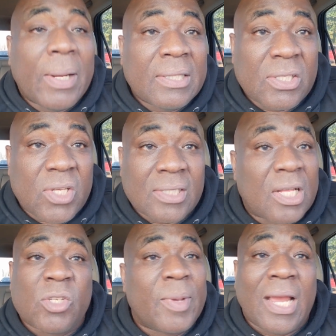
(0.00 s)
politicians
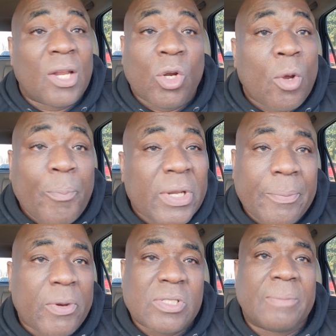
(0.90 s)
in Jamaica, I don't know, pretty
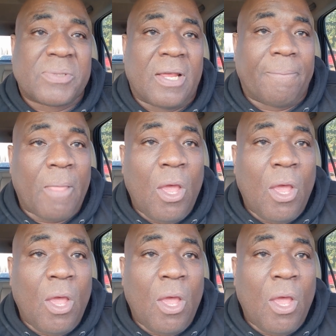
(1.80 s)
perception.